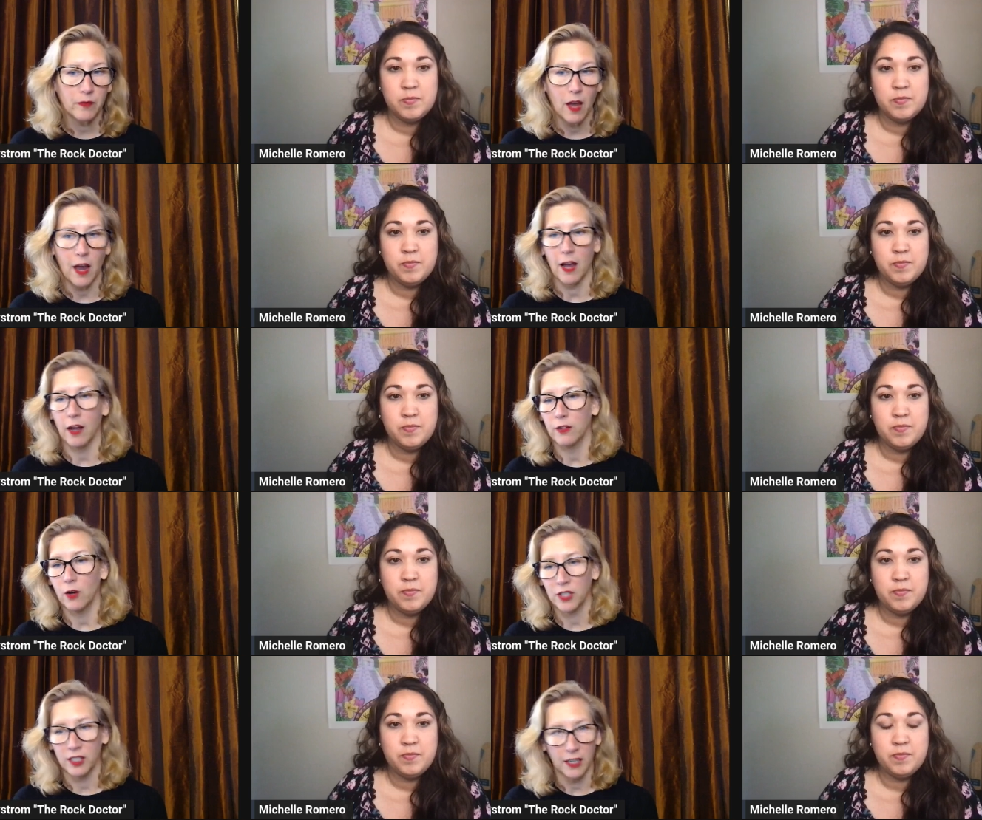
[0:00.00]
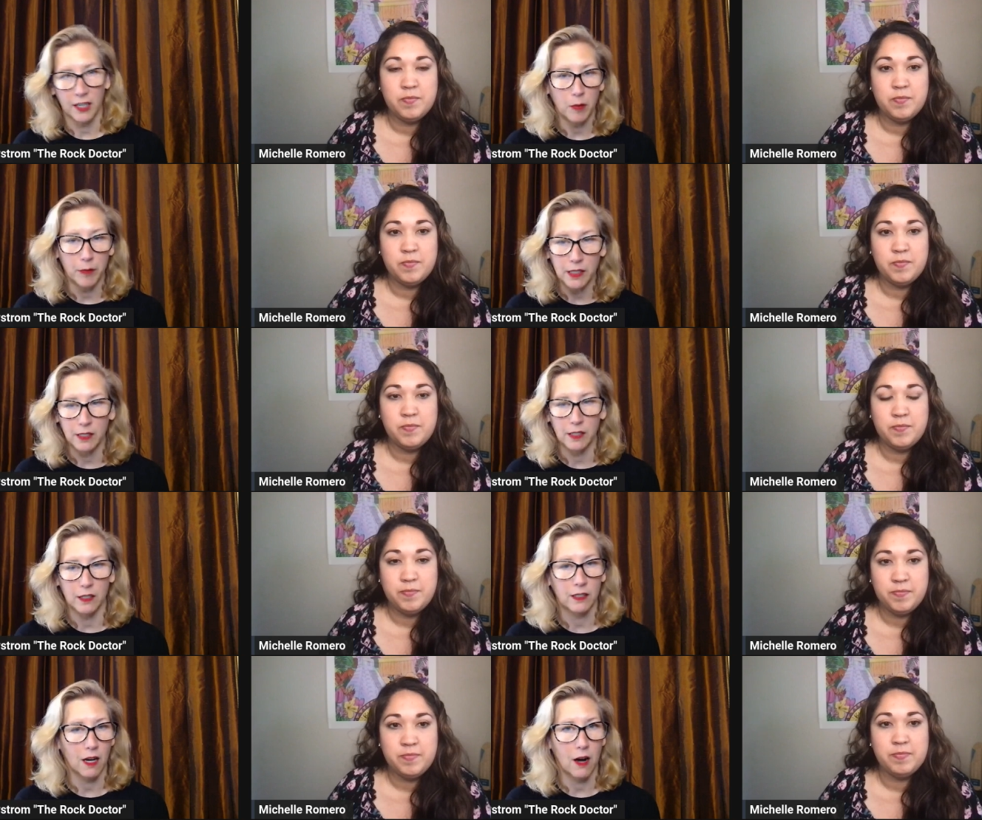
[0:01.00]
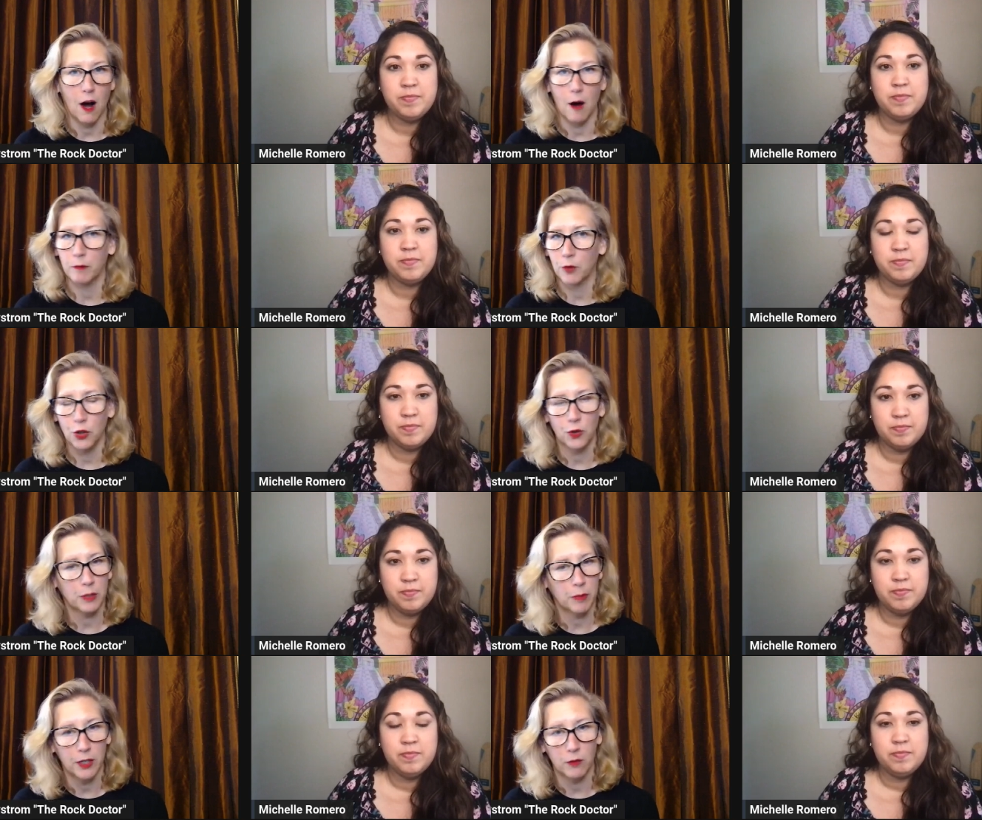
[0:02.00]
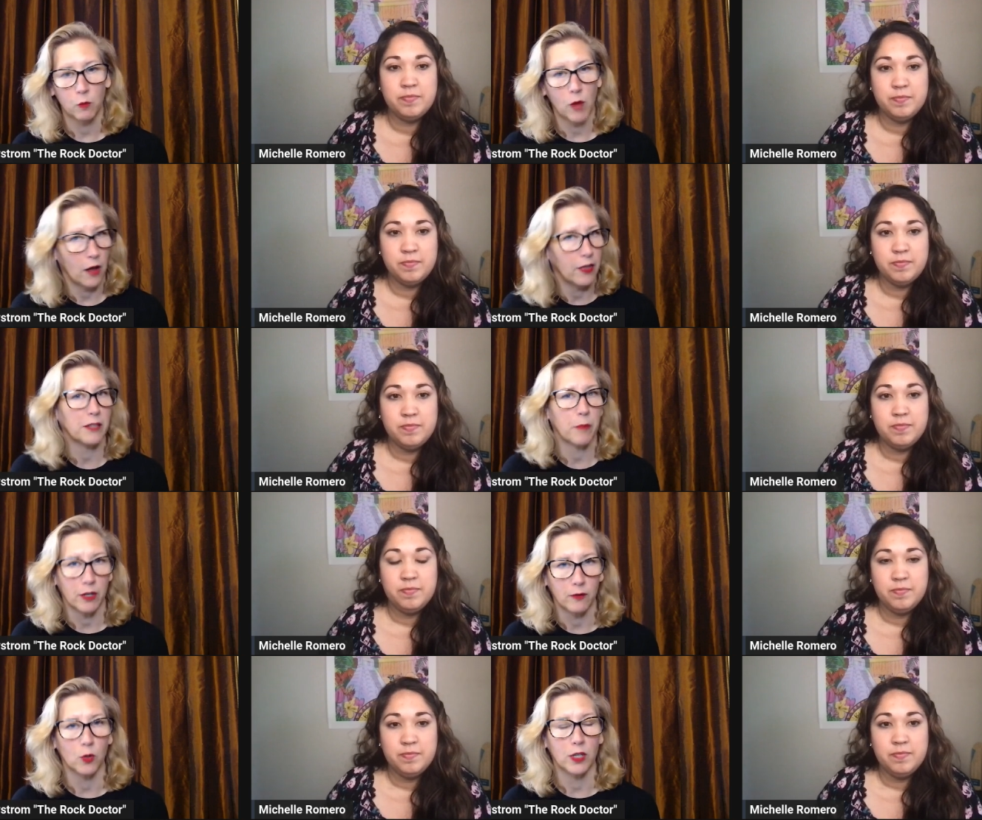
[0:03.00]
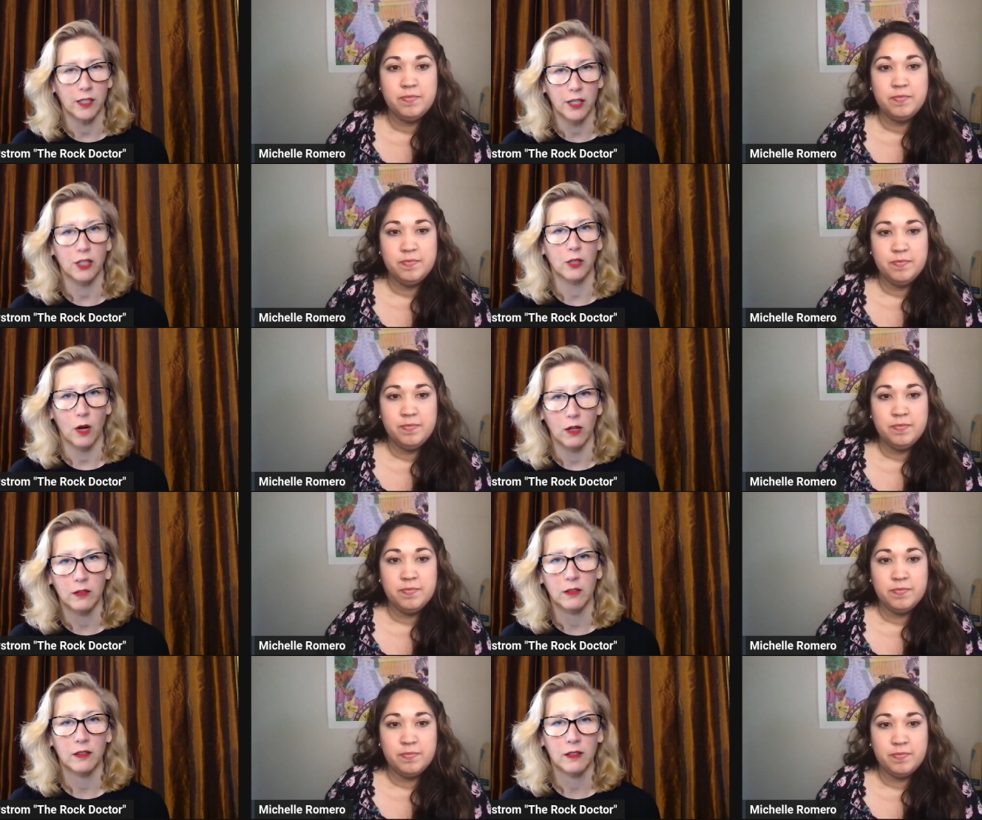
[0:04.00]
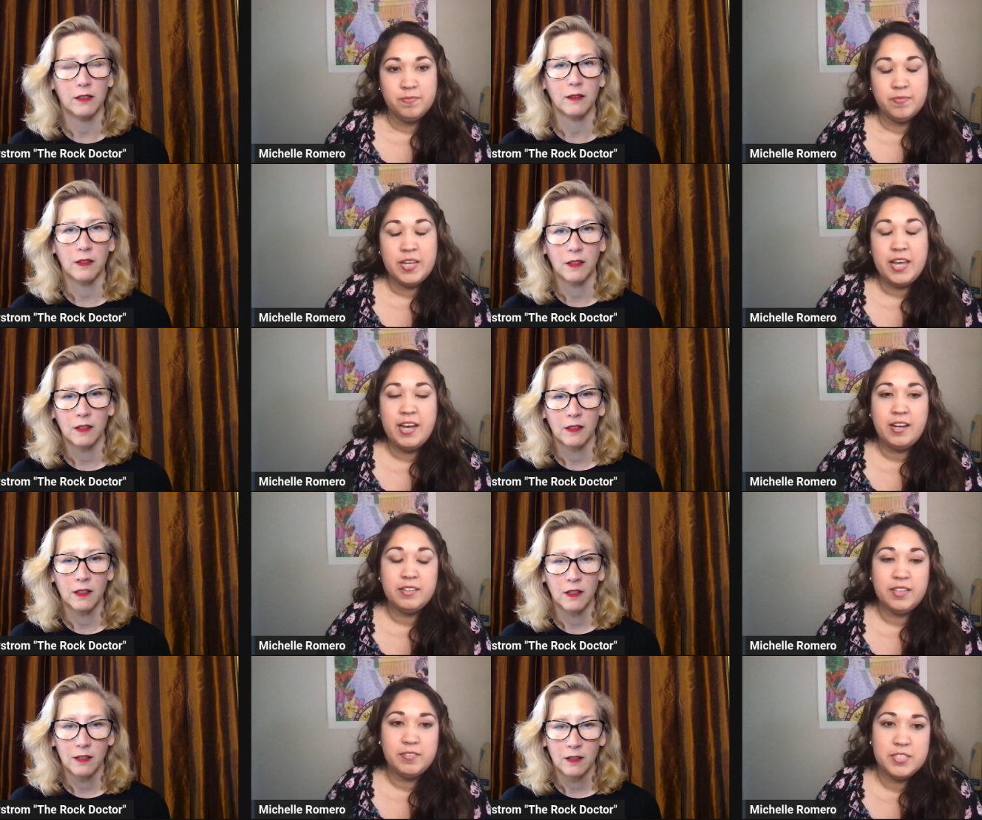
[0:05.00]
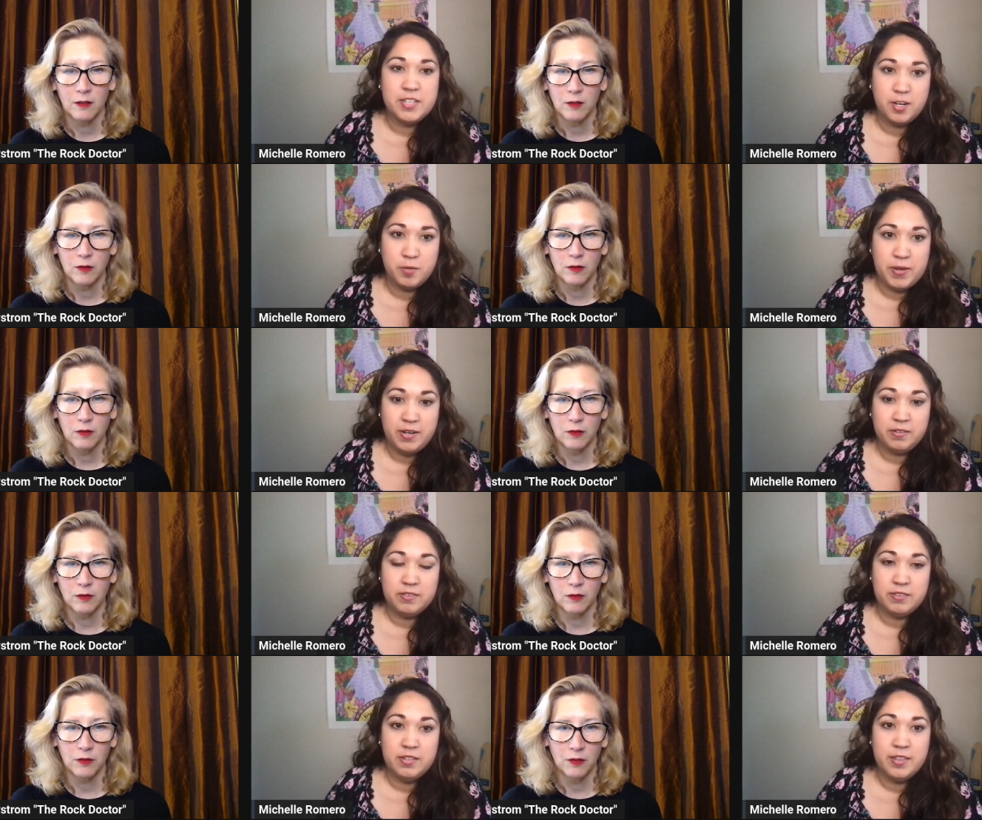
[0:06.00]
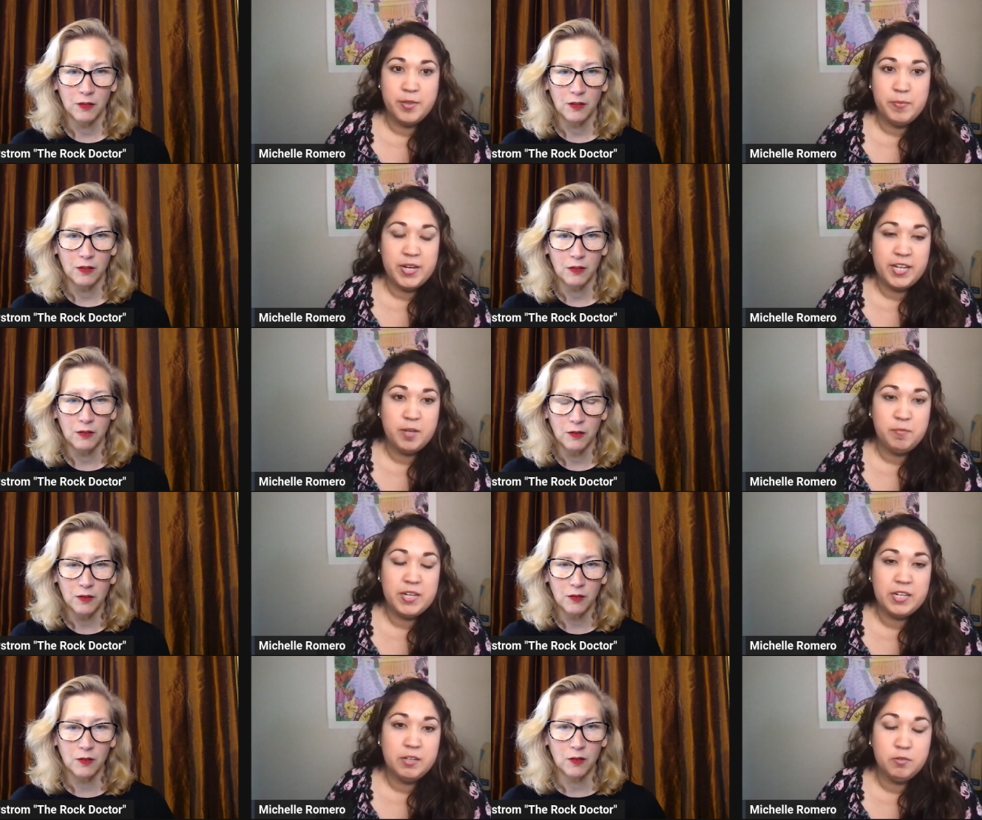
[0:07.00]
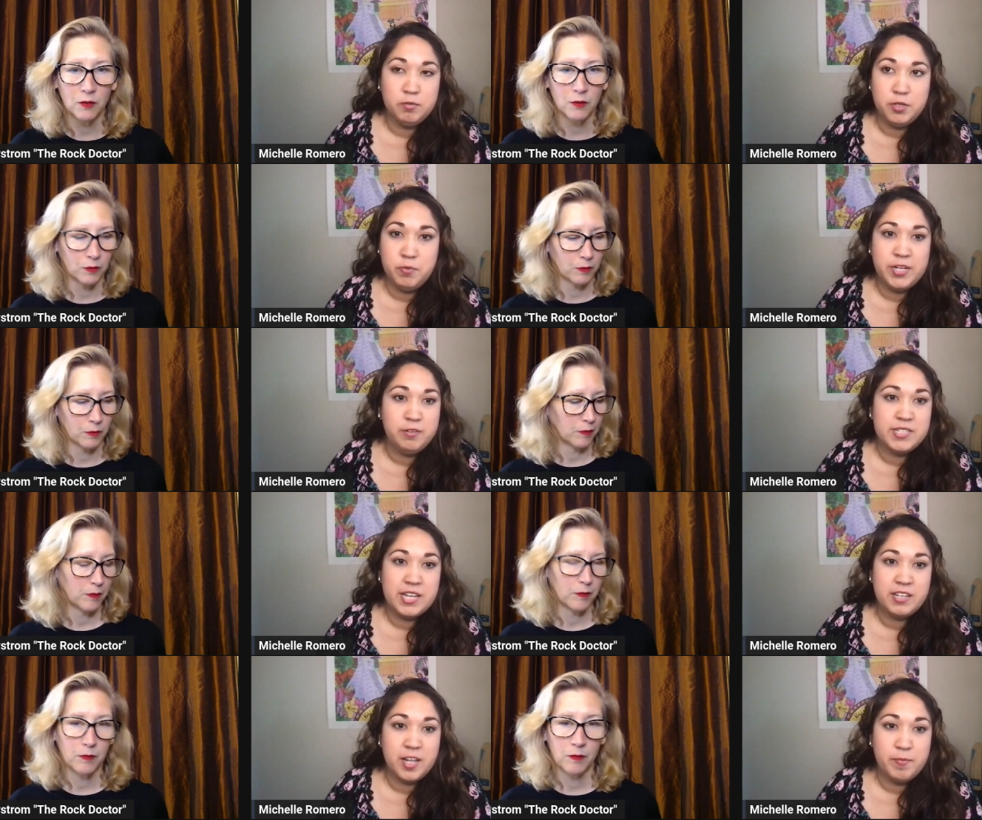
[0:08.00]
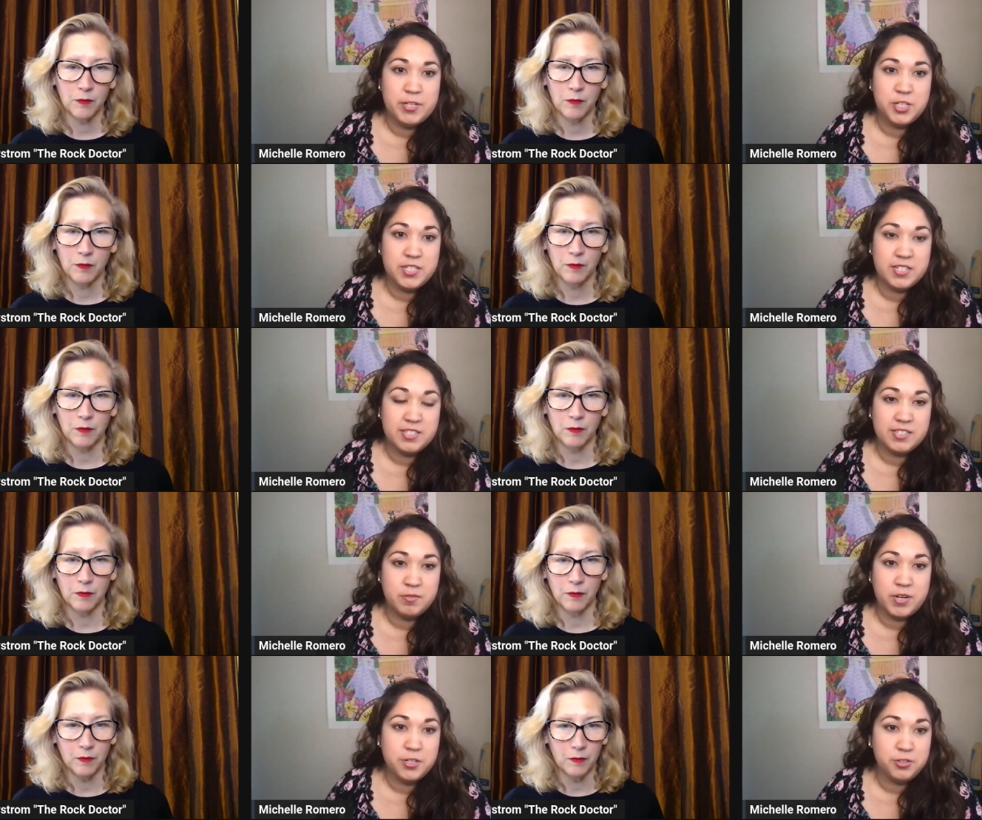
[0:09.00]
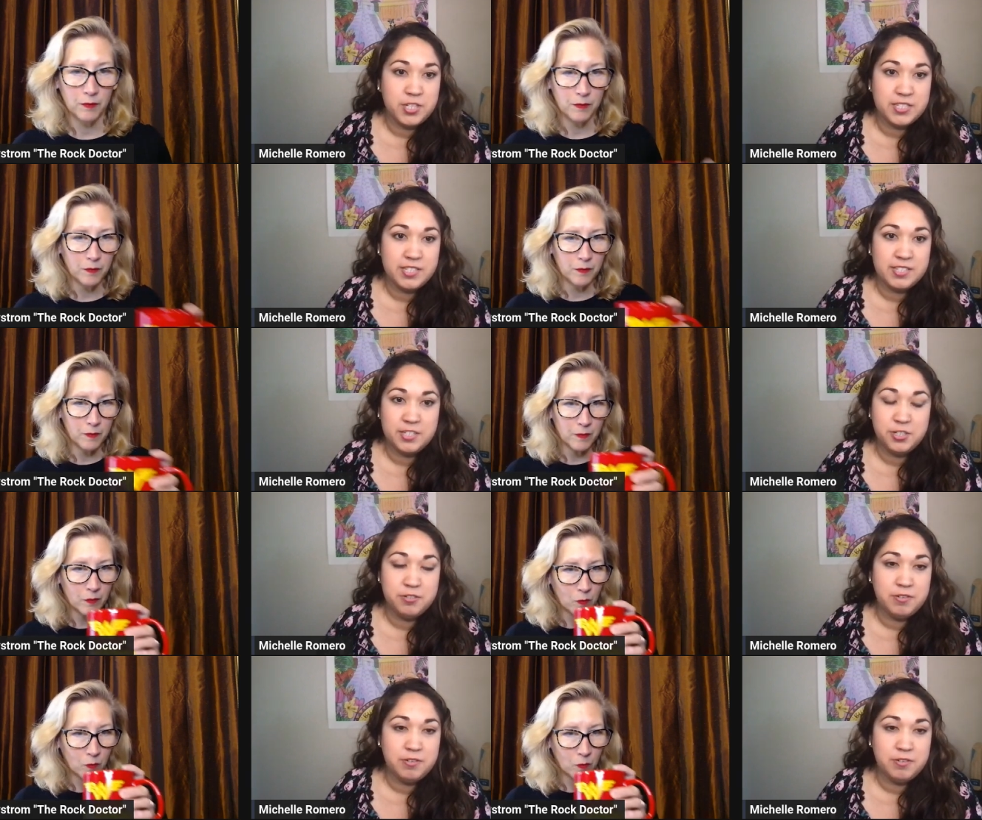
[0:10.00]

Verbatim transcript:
Speaker 1: and sustainable businesses. Um, could you explain how that's part of your organization as well?
Speaker 2: Yeah, I'd love to talk about the money. I mean, you when you say climate justice is a racial justice issue,